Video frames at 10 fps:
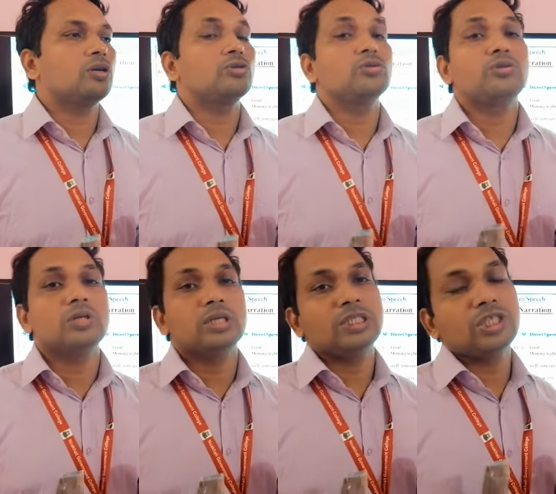or
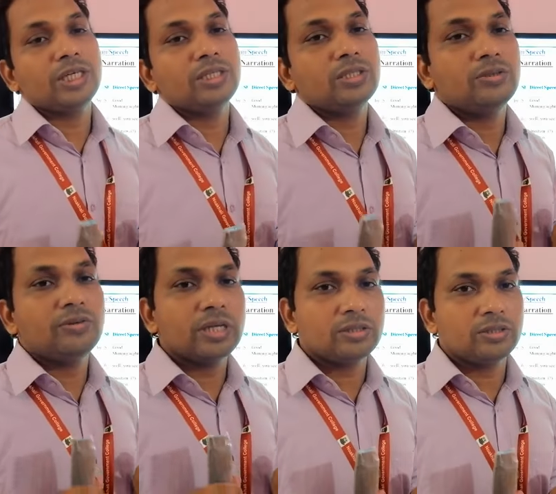to change
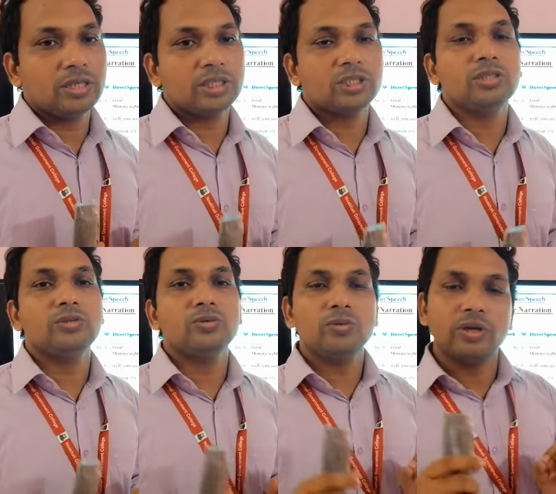direct narration
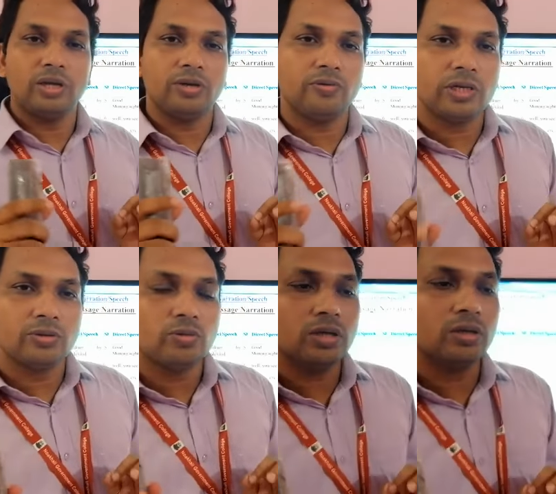into
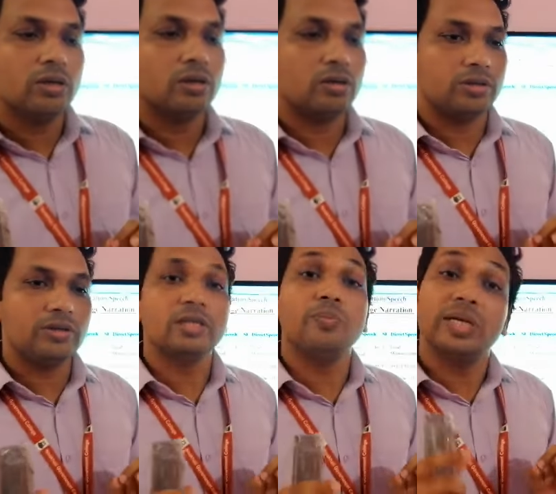indirect one, or
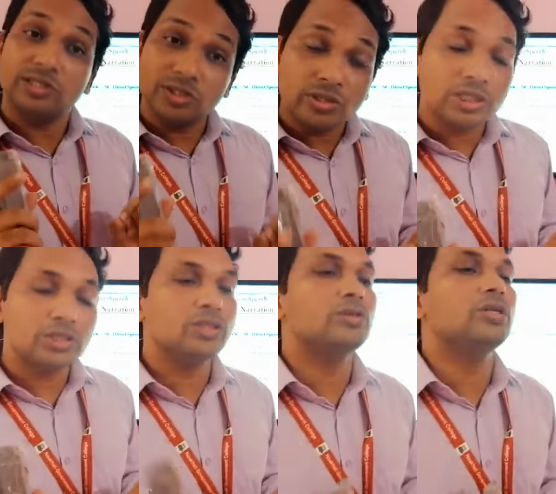direct passage
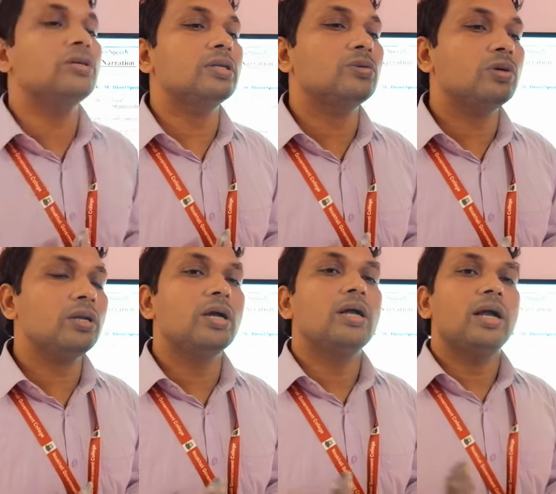narration into indirect
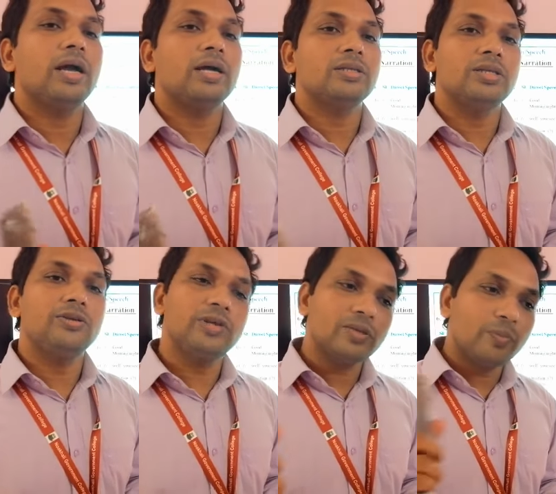one, and
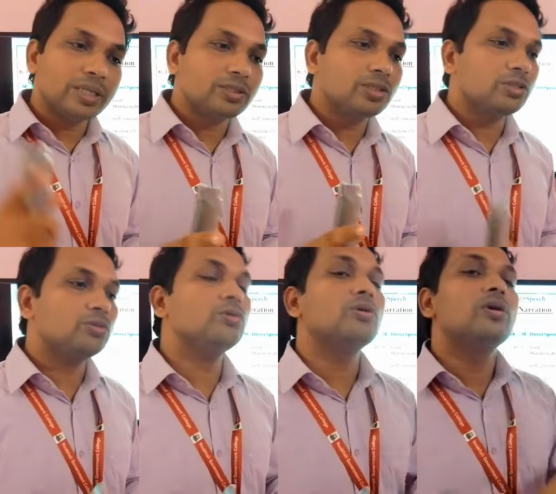indirect passage
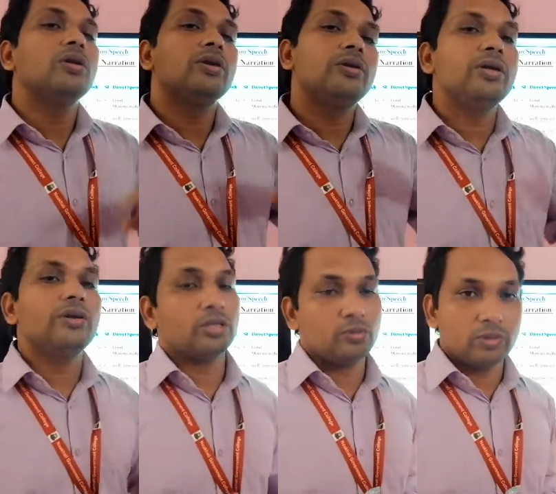into
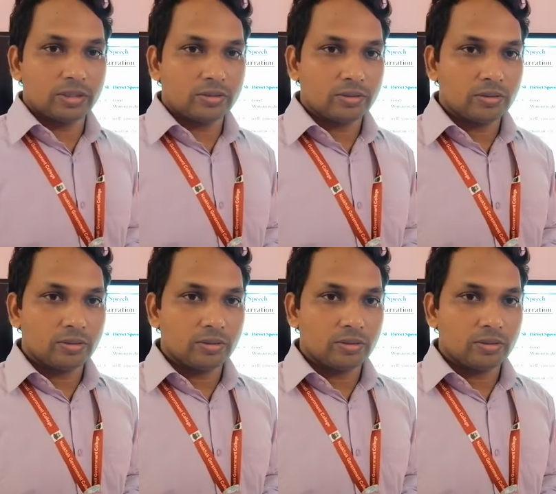direct one.